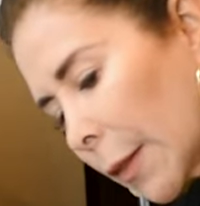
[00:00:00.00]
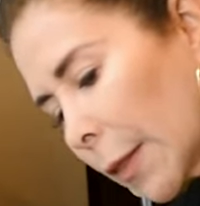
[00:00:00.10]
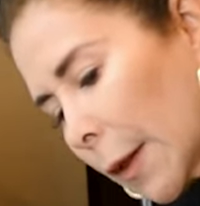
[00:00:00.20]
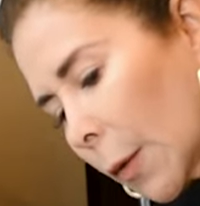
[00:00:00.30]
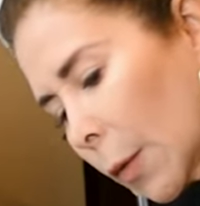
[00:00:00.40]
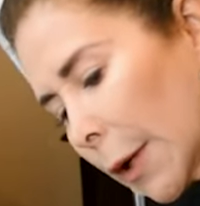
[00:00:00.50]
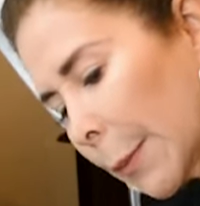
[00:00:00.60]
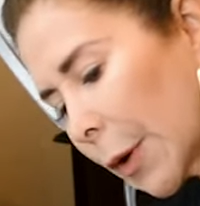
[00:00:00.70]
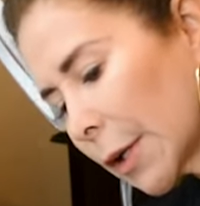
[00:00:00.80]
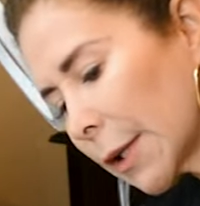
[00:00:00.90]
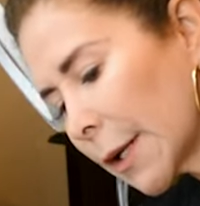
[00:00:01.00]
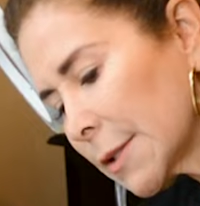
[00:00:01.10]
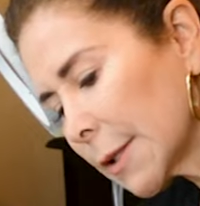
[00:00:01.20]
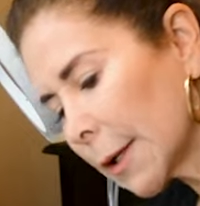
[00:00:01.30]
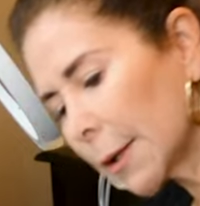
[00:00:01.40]
The only part that I
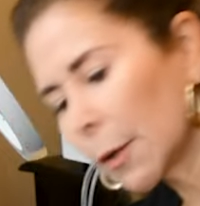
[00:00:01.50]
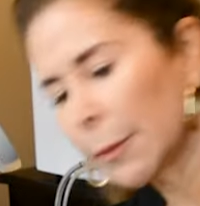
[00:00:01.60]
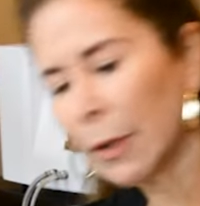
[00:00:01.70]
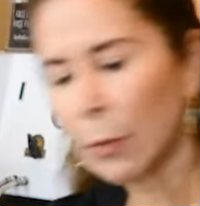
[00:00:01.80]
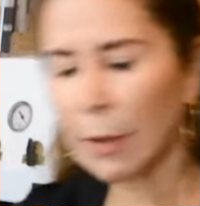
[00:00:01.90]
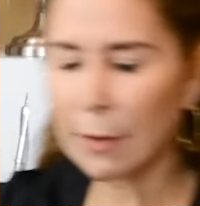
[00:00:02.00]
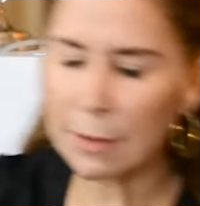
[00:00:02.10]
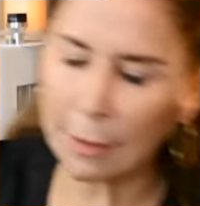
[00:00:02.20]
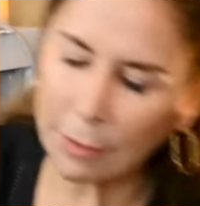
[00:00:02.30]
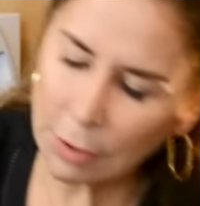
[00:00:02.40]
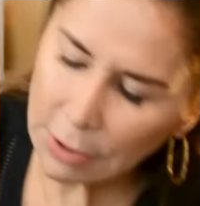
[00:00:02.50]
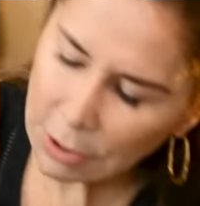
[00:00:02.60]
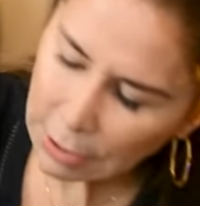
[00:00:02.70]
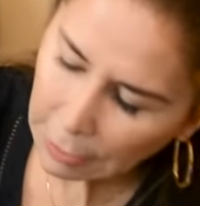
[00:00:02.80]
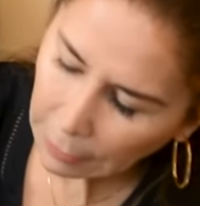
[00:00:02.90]
see a little bit red is under the
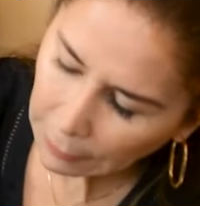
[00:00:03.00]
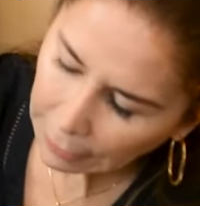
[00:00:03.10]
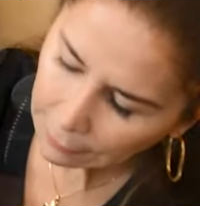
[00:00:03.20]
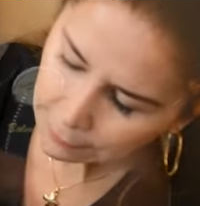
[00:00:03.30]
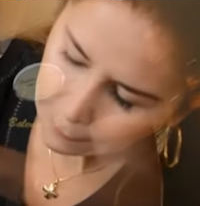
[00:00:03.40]
chin area.